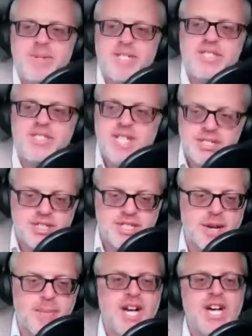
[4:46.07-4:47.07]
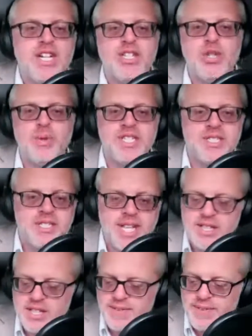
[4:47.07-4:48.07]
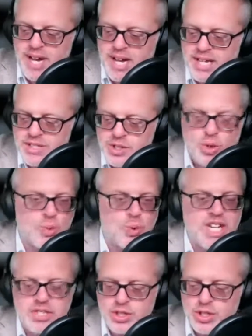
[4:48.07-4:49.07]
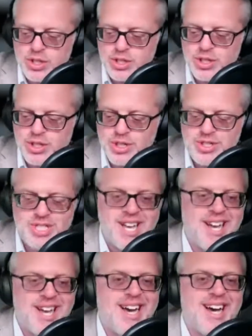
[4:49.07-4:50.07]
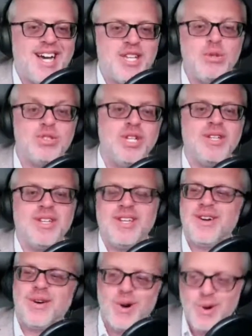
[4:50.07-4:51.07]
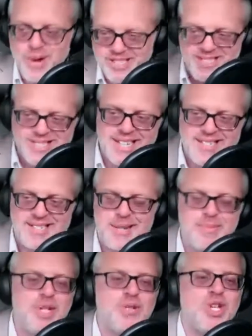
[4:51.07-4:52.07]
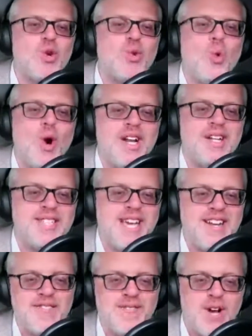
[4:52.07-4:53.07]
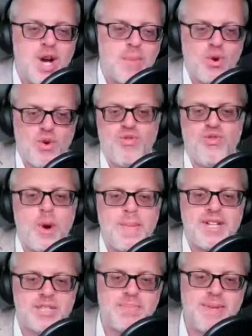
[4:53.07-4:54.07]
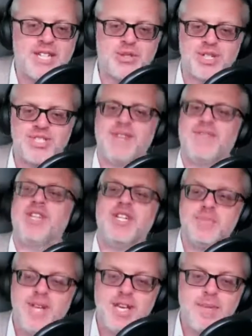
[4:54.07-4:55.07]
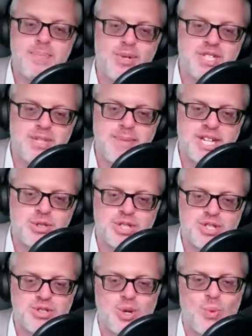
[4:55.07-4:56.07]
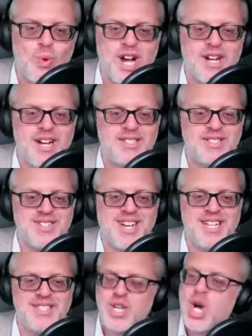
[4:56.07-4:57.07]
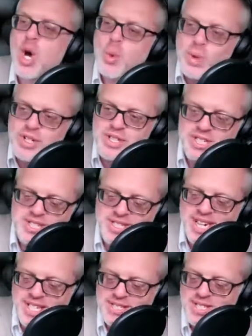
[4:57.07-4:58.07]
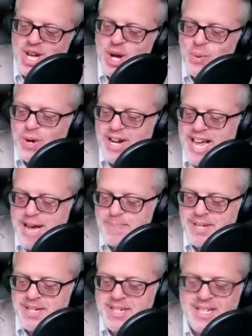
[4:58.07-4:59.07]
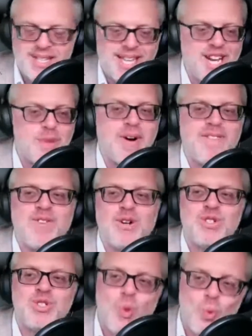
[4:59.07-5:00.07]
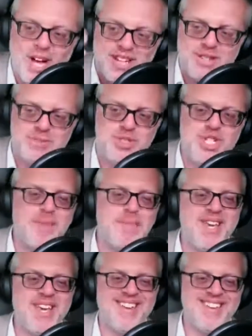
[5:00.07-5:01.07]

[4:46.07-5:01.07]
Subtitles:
system to incentivize researchers using or assess them using quantitative performance metrics. Everything's being put to metrics, so why not science? We'll discuss what happened later. But first, welcome, JP.